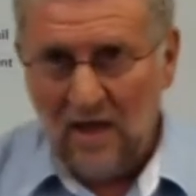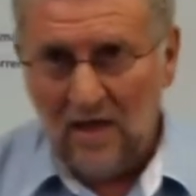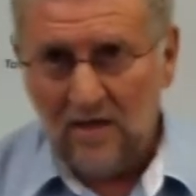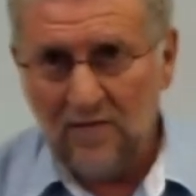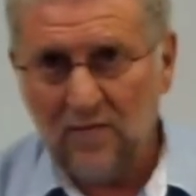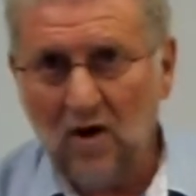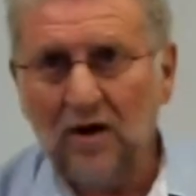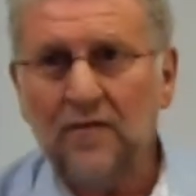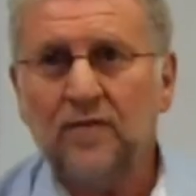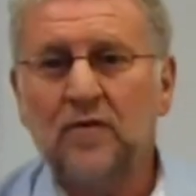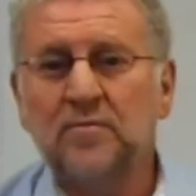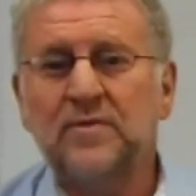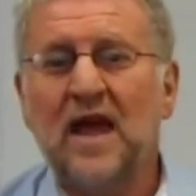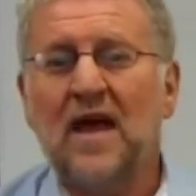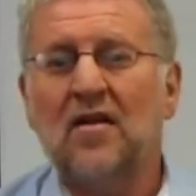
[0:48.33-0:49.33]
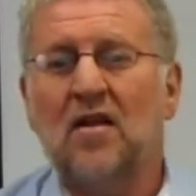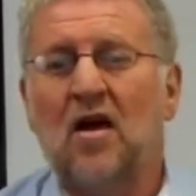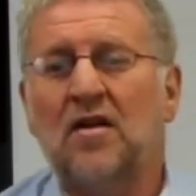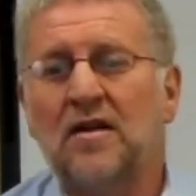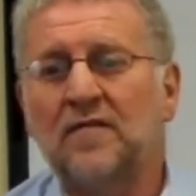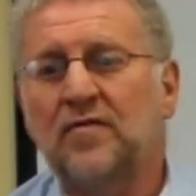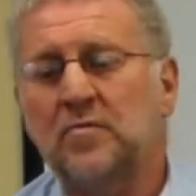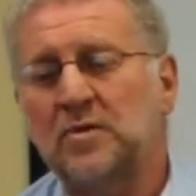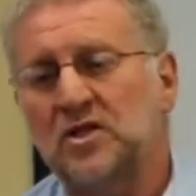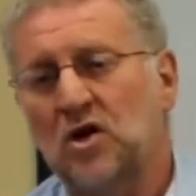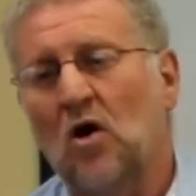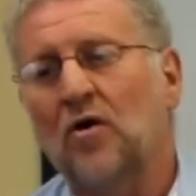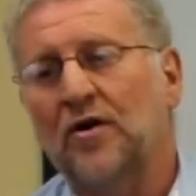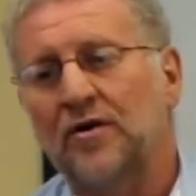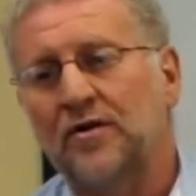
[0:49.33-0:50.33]
You've got it from downloading from a
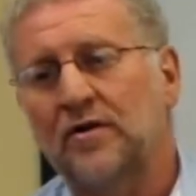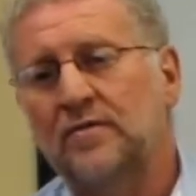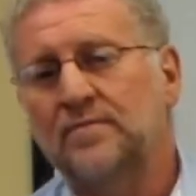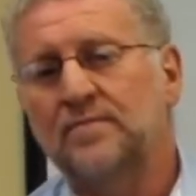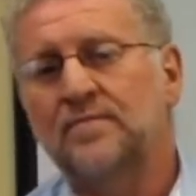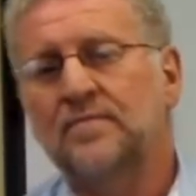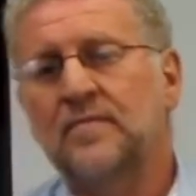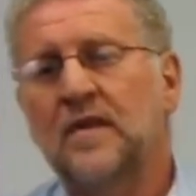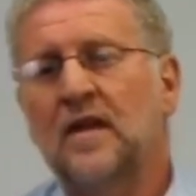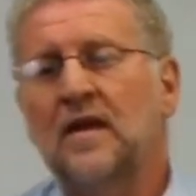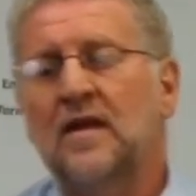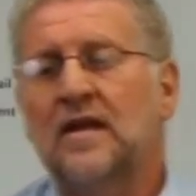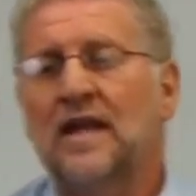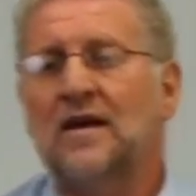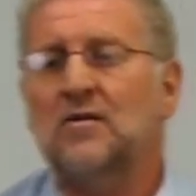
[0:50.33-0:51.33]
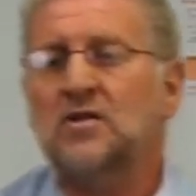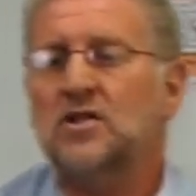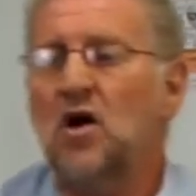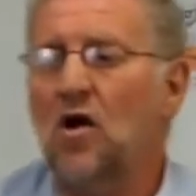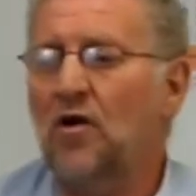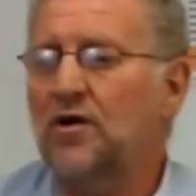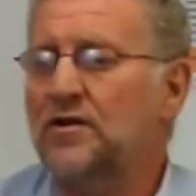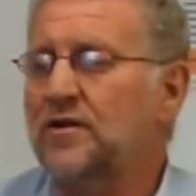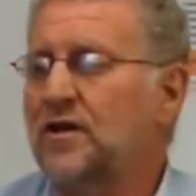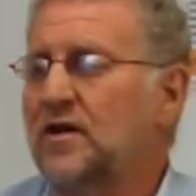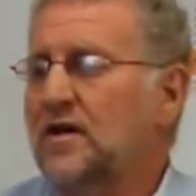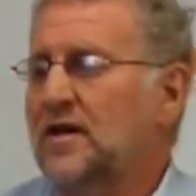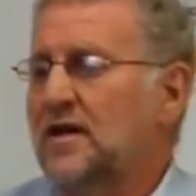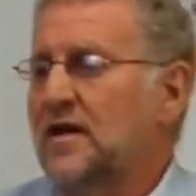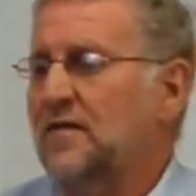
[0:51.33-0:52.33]
torrent. Now a torrent,
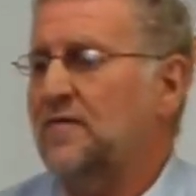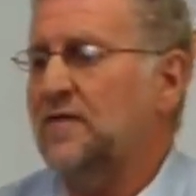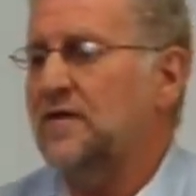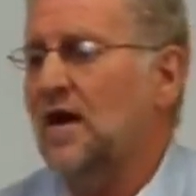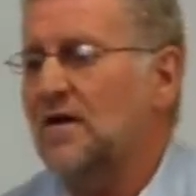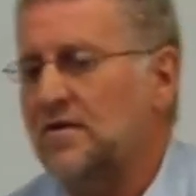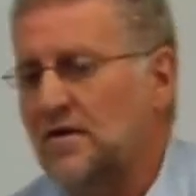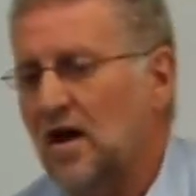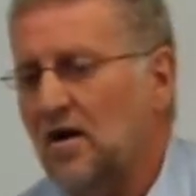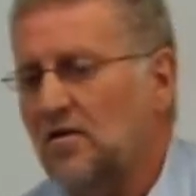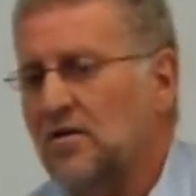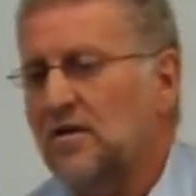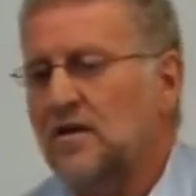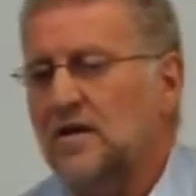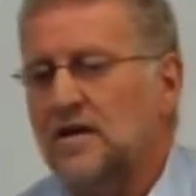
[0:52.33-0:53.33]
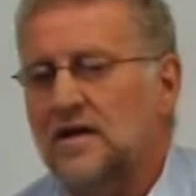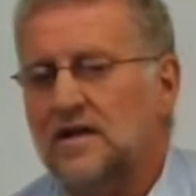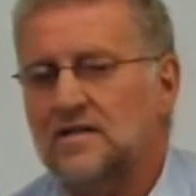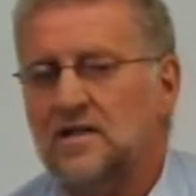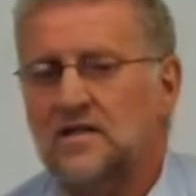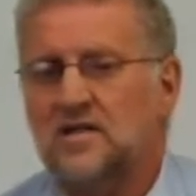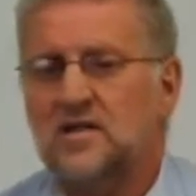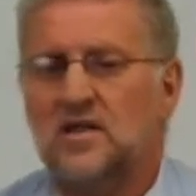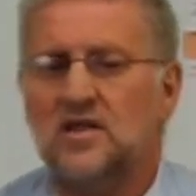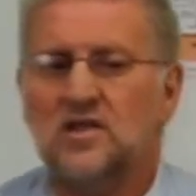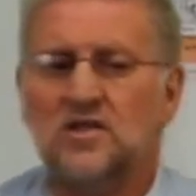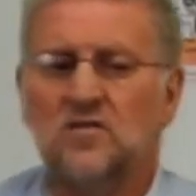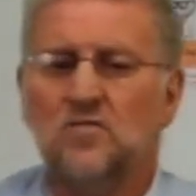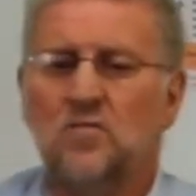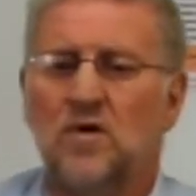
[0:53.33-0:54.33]
if you don't know, is a
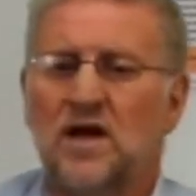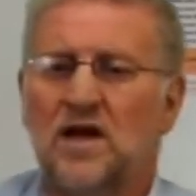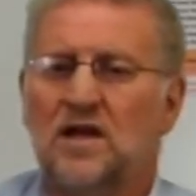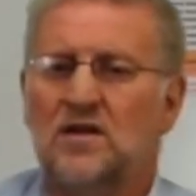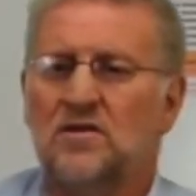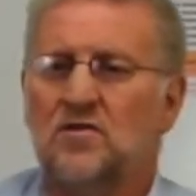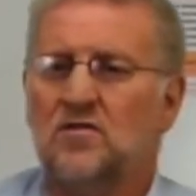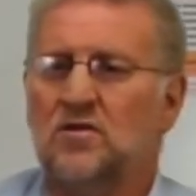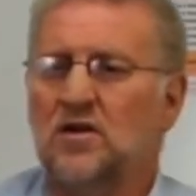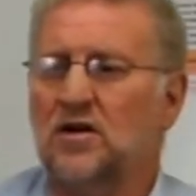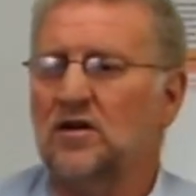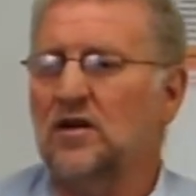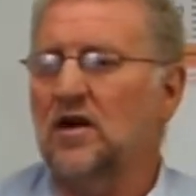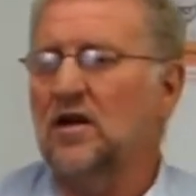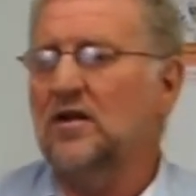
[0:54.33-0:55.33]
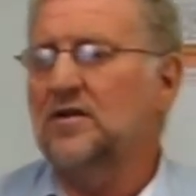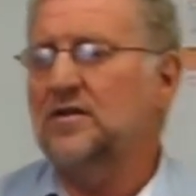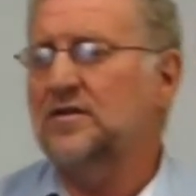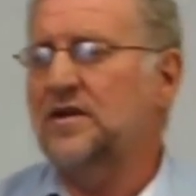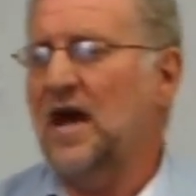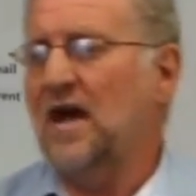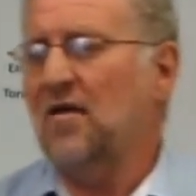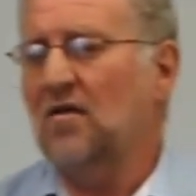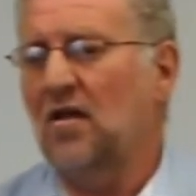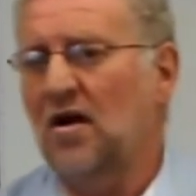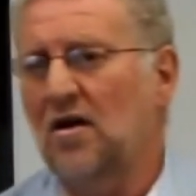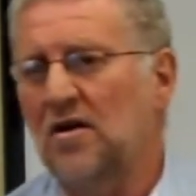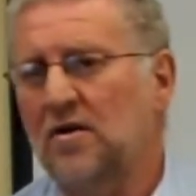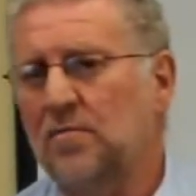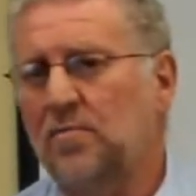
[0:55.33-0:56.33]
system where you can
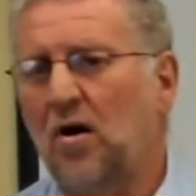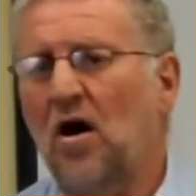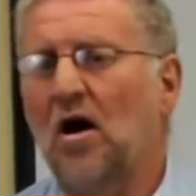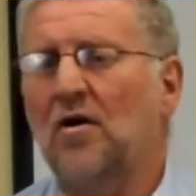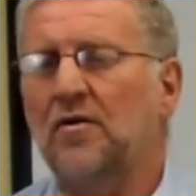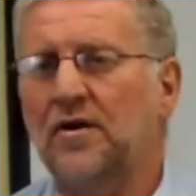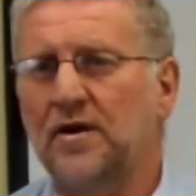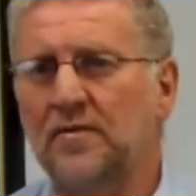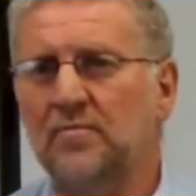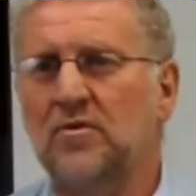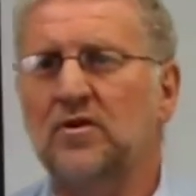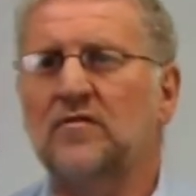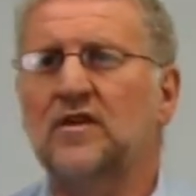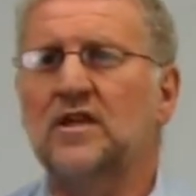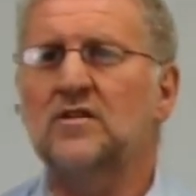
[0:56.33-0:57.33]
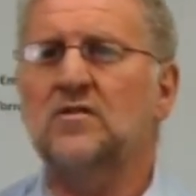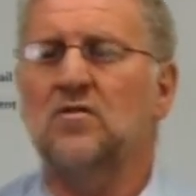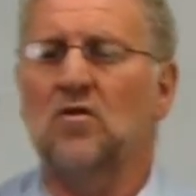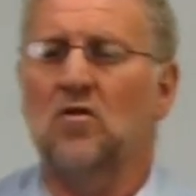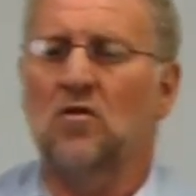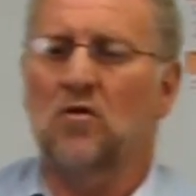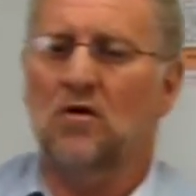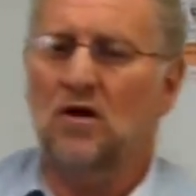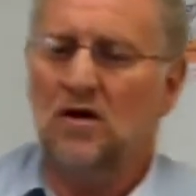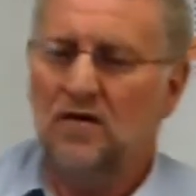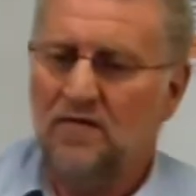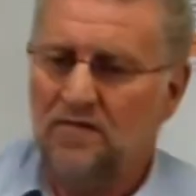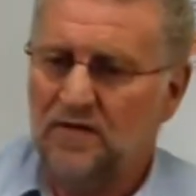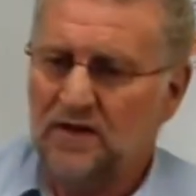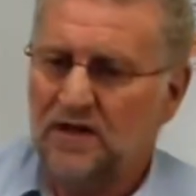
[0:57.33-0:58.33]
download pirated movies or
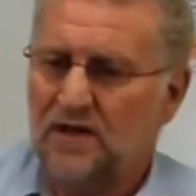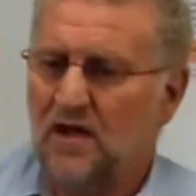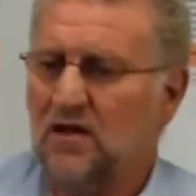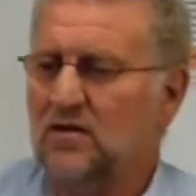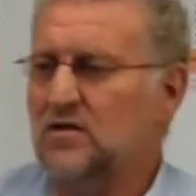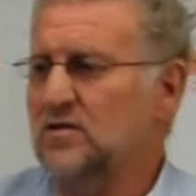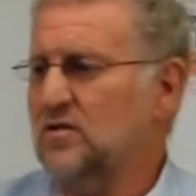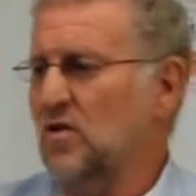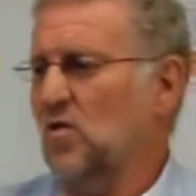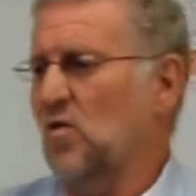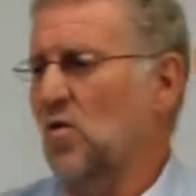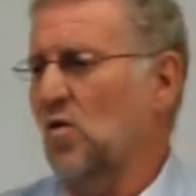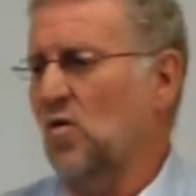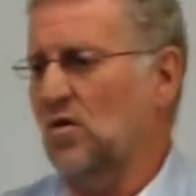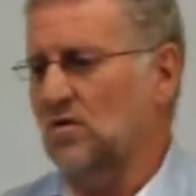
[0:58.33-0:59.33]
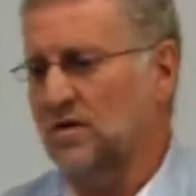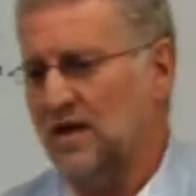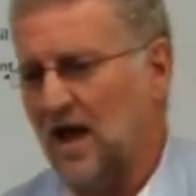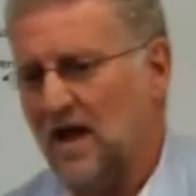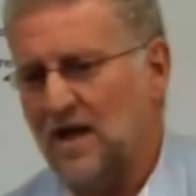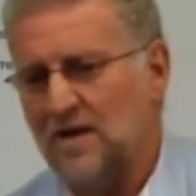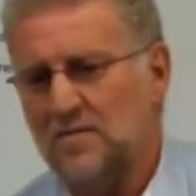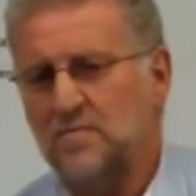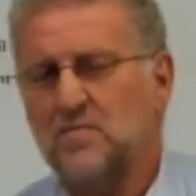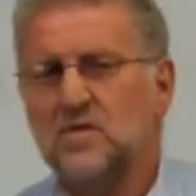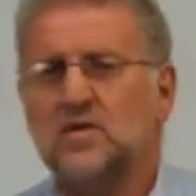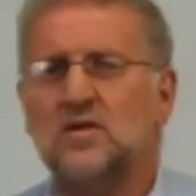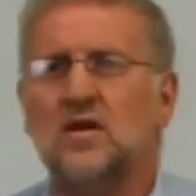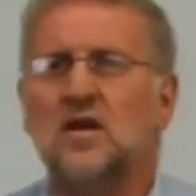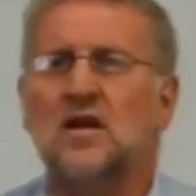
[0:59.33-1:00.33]
videos or
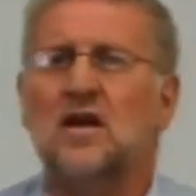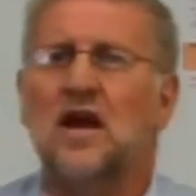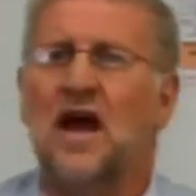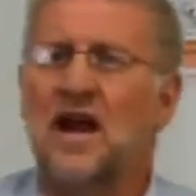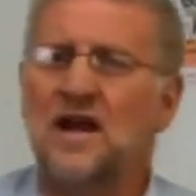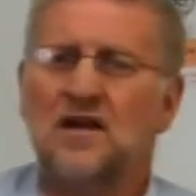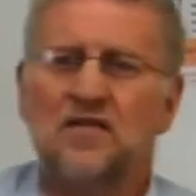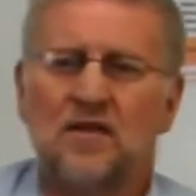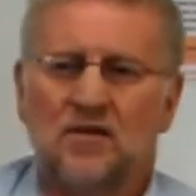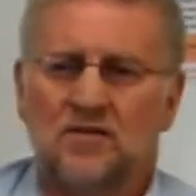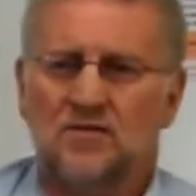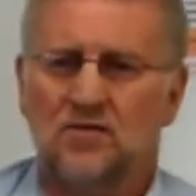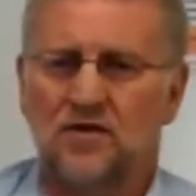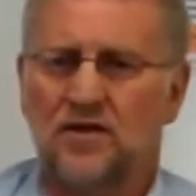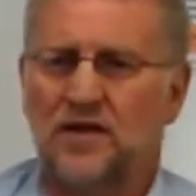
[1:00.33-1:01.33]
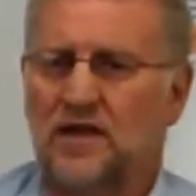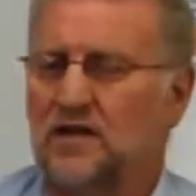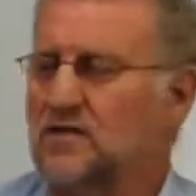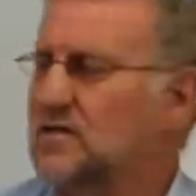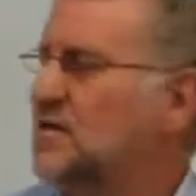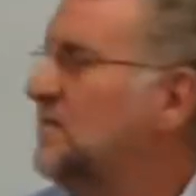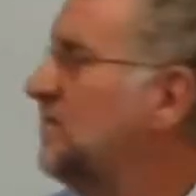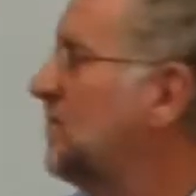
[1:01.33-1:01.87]
games, any of those sort of things.